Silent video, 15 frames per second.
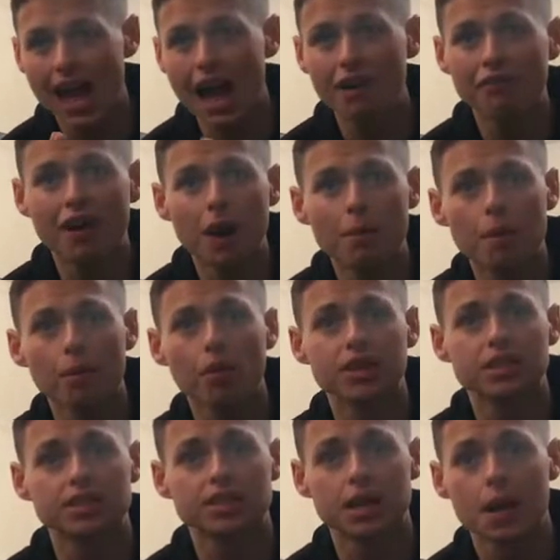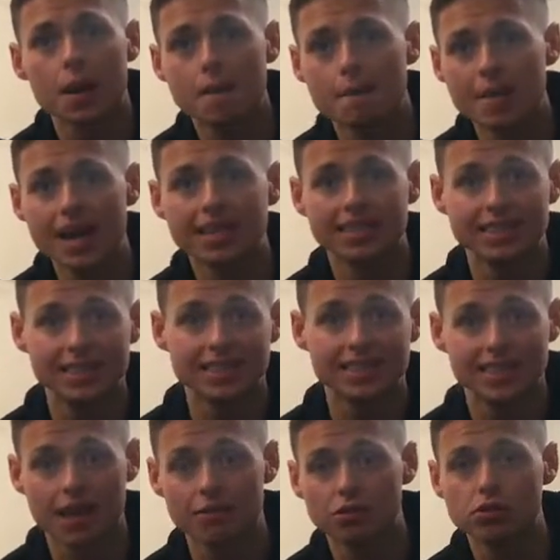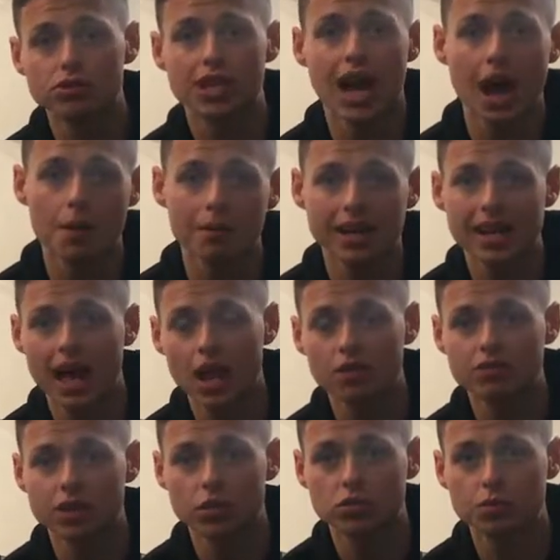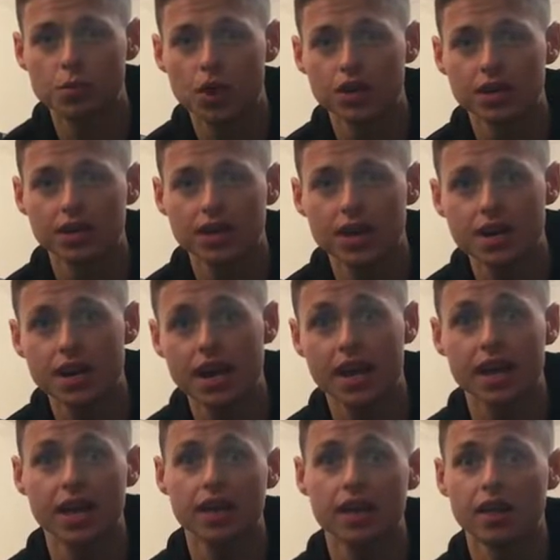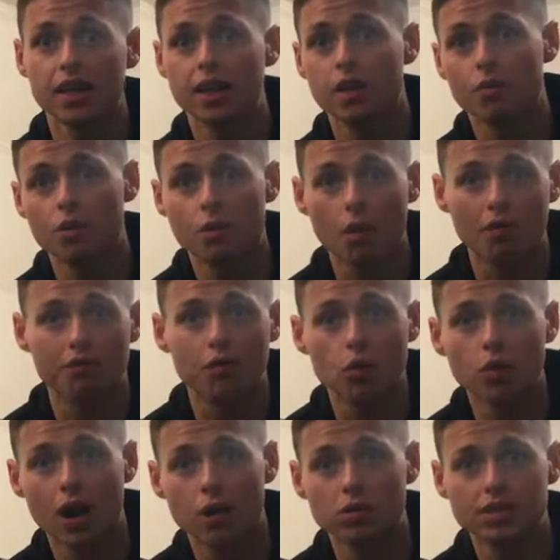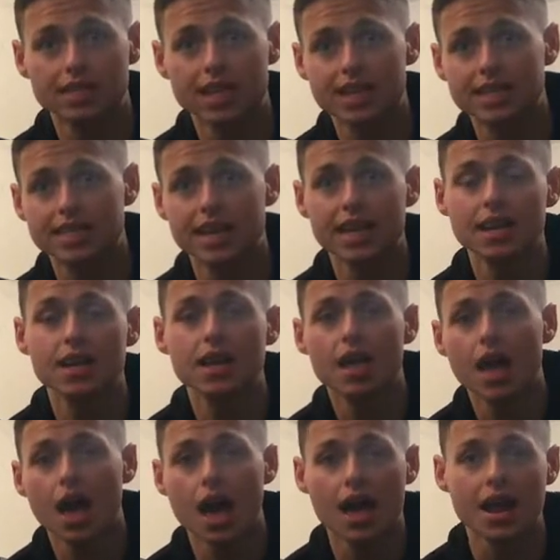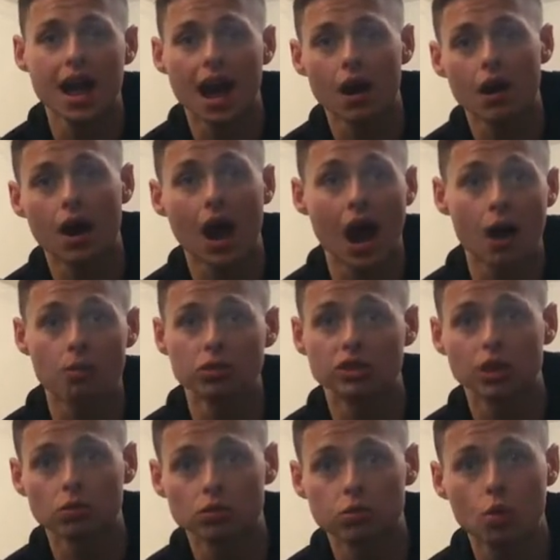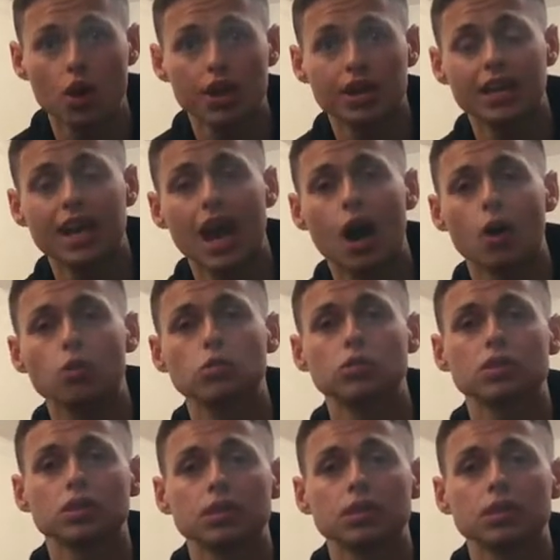I found my body's maintenance levels, how many calories I was burning in a day, with what food I was eating, and how much I was working out.